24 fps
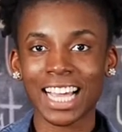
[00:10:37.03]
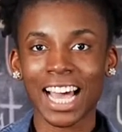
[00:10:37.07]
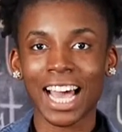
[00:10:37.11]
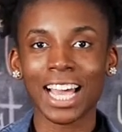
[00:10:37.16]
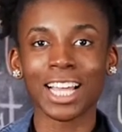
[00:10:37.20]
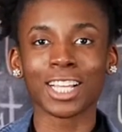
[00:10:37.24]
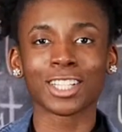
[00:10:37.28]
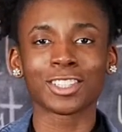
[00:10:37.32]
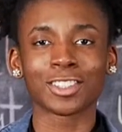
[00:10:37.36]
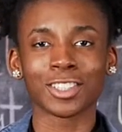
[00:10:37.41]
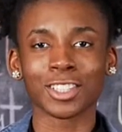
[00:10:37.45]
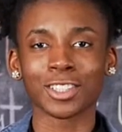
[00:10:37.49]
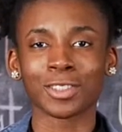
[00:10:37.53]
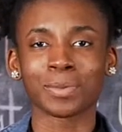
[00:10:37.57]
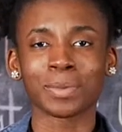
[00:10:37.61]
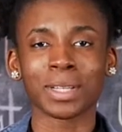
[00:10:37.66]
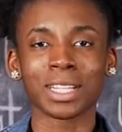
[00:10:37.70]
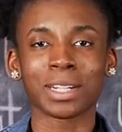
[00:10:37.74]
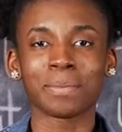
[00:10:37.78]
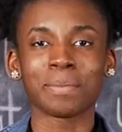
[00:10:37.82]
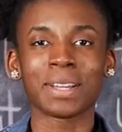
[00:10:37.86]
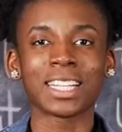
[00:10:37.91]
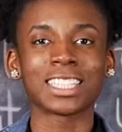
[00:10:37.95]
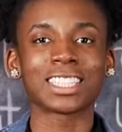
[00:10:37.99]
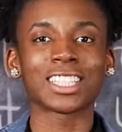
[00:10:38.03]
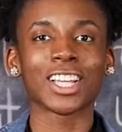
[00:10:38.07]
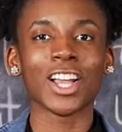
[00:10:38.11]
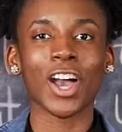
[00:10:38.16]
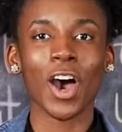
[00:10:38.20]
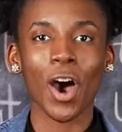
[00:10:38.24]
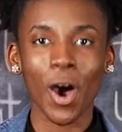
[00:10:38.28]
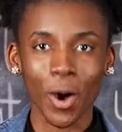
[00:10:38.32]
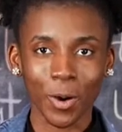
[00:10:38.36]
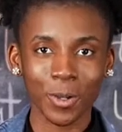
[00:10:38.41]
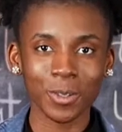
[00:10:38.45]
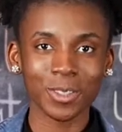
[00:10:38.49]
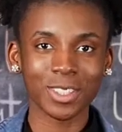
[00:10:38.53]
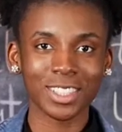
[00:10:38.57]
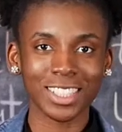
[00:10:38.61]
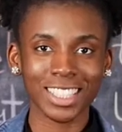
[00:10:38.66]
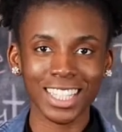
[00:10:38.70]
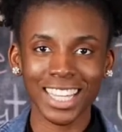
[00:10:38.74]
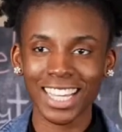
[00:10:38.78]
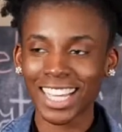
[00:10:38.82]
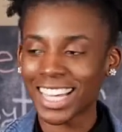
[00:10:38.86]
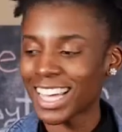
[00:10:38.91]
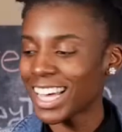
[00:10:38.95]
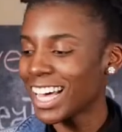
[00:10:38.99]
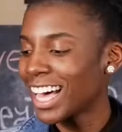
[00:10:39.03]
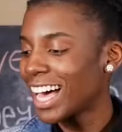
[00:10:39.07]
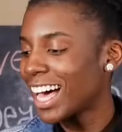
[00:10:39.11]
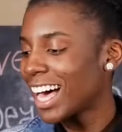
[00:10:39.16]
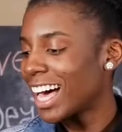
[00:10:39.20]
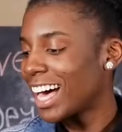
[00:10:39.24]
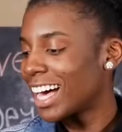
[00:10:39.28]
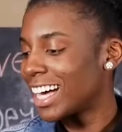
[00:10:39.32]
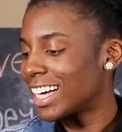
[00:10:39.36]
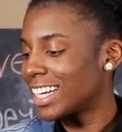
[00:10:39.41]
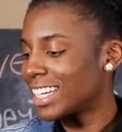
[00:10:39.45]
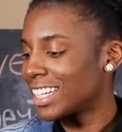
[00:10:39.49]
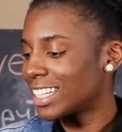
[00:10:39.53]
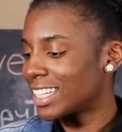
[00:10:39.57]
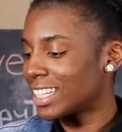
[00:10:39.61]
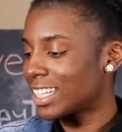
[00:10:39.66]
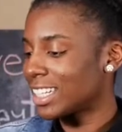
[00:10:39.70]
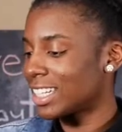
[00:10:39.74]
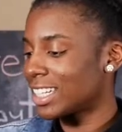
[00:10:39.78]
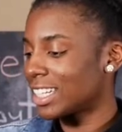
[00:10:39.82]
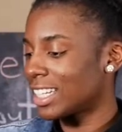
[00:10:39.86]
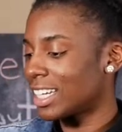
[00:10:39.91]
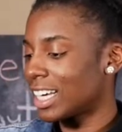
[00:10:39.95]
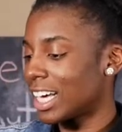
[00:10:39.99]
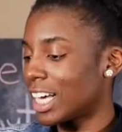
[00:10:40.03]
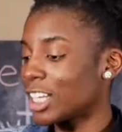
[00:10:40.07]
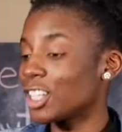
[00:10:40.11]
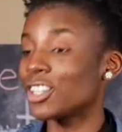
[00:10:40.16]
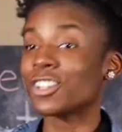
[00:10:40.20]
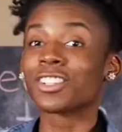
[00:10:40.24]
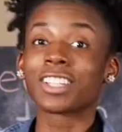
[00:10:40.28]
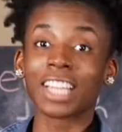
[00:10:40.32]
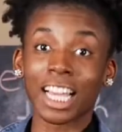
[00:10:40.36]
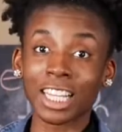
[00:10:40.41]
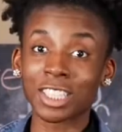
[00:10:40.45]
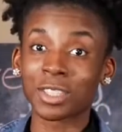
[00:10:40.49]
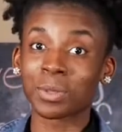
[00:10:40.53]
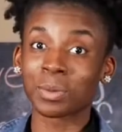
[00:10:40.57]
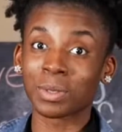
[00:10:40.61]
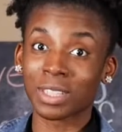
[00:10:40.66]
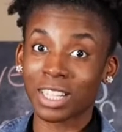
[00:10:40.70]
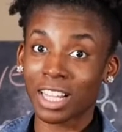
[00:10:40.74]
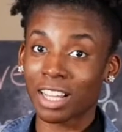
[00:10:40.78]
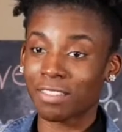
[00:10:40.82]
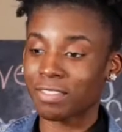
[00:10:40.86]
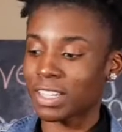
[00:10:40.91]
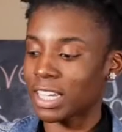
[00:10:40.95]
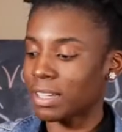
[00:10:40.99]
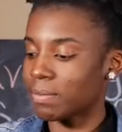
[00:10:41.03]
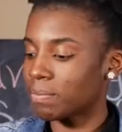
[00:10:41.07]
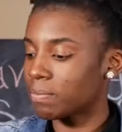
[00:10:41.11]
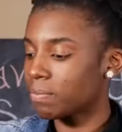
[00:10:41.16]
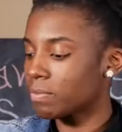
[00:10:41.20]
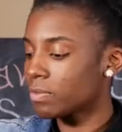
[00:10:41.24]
Excuse me, an amazing host. And your guests would love it.